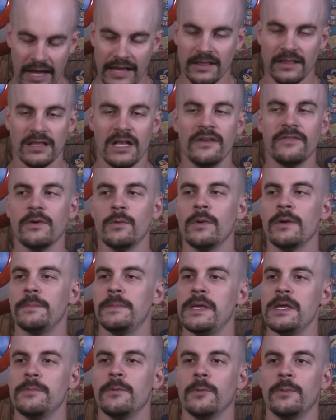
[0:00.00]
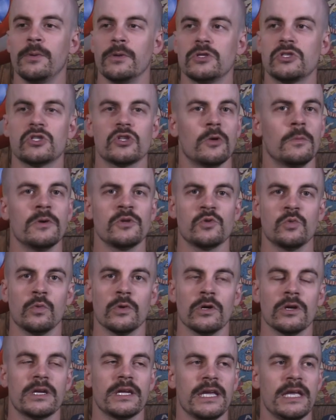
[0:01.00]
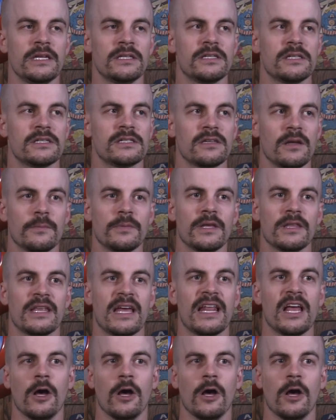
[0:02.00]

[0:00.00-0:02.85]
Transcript: I love it when people put so much work into something that